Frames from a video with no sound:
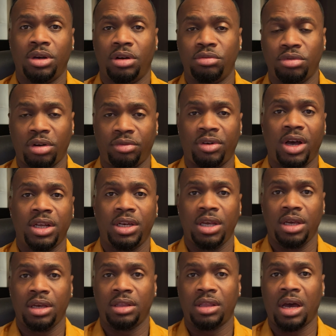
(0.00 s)
a rough
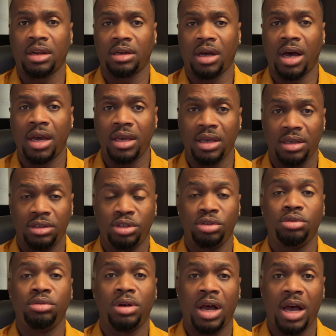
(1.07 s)
idea that I
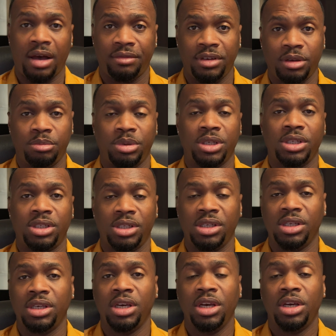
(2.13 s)
do have the ability